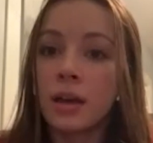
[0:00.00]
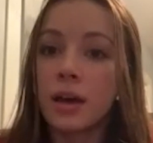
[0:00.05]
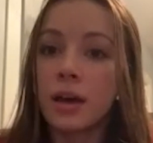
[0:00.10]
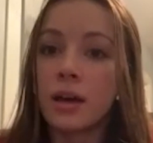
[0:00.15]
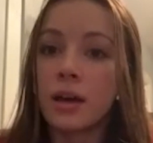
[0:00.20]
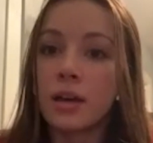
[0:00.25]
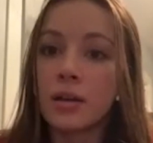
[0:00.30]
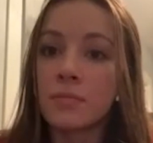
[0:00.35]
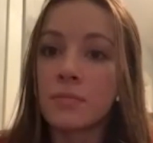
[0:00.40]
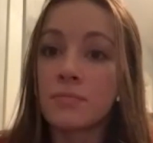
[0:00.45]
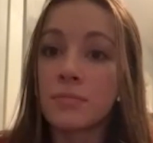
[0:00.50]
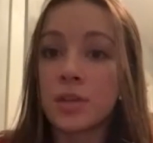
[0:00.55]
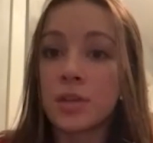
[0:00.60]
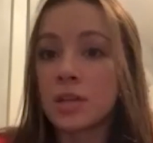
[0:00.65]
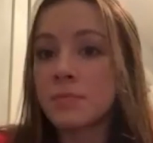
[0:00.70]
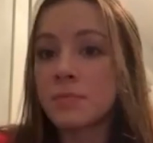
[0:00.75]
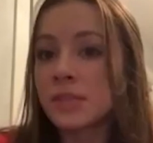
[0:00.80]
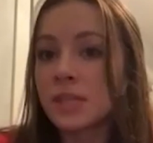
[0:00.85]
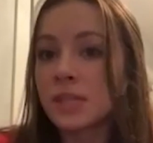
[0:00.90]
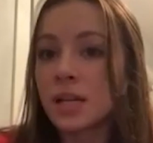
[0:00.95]
I'm
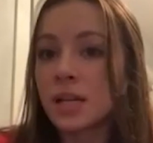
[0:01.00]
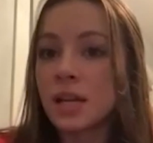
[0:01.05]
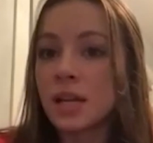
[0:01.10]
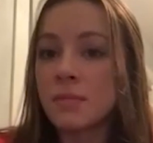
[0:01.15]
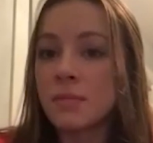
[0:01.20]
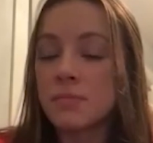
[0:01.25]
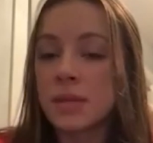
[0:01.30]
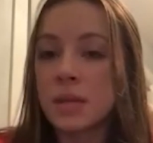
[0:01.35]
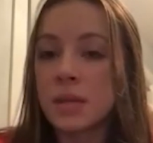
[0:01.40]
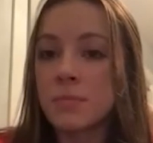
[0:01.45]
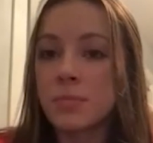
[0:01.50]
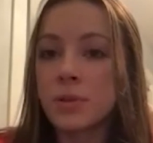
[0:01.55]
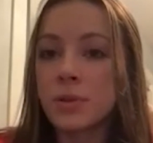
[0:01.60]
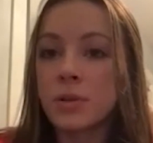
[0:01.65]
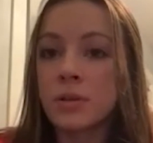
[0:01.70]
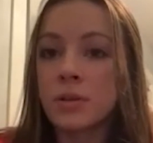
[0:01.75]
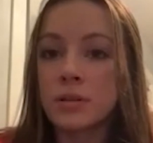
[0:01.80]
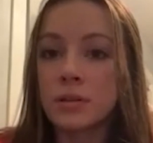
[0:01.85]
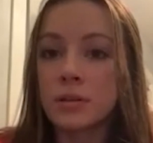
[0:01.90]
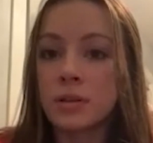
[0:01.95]
gonna be studying
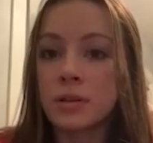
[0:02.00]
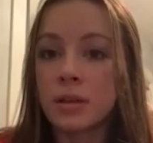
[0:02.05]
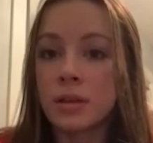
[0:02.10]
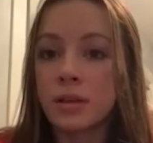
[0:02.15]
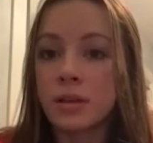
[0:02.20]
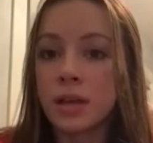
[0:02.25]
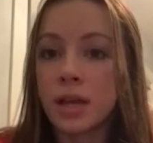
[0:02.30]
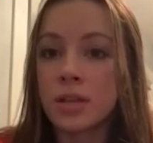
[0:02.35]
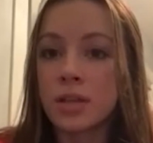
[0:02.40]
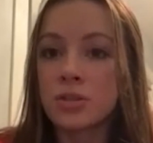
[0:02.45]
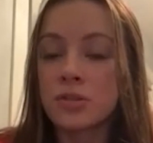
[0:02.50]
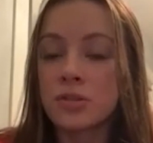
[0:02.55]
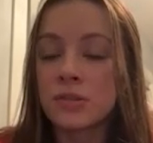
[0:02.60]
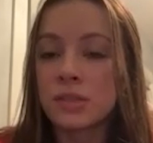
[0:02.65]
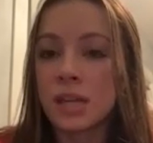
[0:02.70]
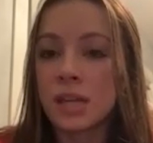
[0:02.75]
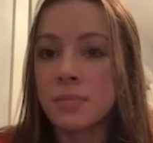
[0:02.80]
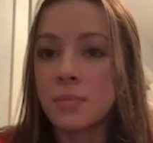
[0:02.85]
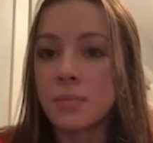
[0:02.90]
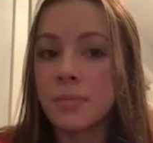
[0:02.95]
people and
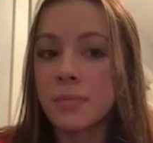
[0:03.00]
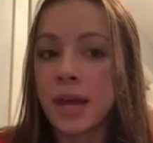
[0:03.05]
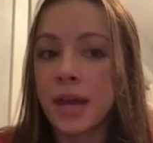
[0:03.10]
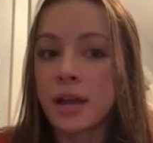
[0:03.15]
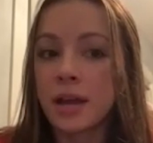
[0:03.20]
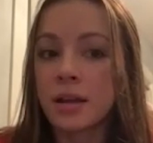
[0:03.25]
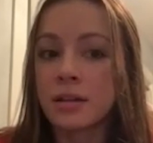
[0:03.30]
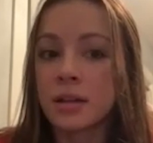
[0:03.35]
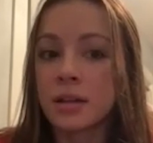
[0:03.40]
stay prepared.